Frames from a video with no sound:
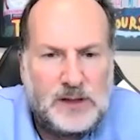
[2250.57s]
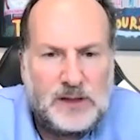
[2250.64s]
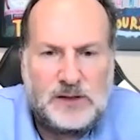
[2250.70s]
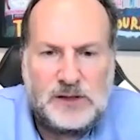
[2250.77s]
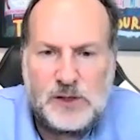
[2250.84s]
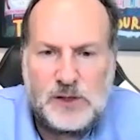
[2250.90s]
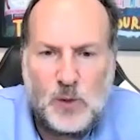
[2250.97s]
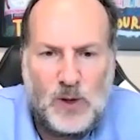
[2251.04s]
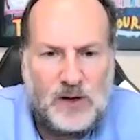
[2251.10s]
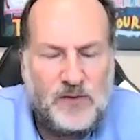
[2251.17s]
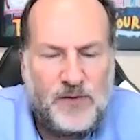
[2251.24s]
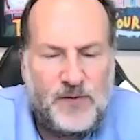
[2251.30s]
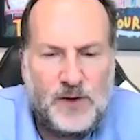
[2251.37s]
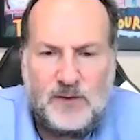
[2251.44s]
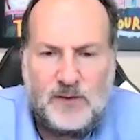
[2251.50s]
It's just one
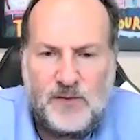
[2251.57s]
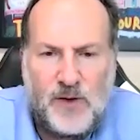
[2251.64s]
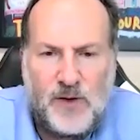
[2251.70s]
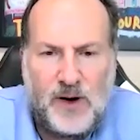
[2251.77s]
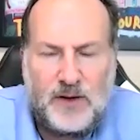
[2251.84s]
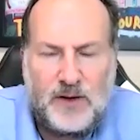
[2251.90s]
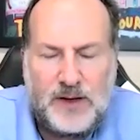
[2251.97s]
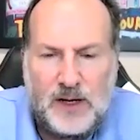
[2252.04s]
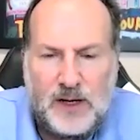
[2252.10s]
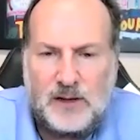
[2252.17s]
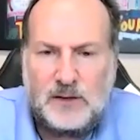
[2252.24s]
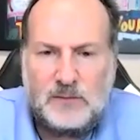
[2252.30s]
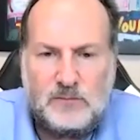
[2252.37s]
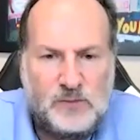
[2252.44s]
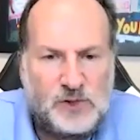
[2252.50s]
foot in front of the
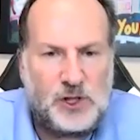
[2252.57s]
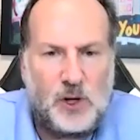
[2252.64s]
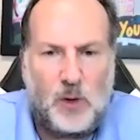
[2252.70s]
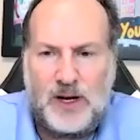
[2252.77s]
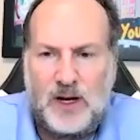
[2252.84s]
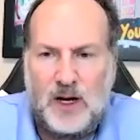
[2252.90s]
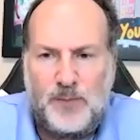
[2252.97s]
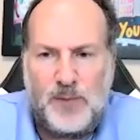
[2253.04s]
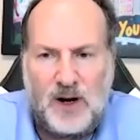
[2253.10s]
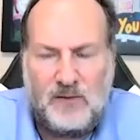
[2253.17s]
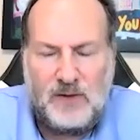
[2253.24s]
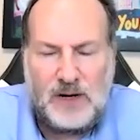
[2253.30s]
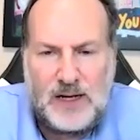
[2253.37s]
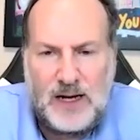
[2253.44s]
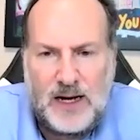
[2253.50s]
other, showing up
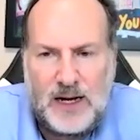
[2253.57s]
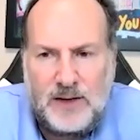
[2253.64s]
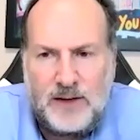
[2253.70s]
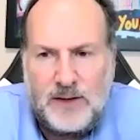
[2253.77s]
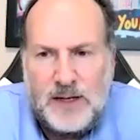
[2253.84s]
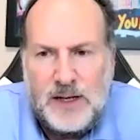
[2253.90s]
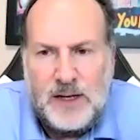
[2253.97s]
every day,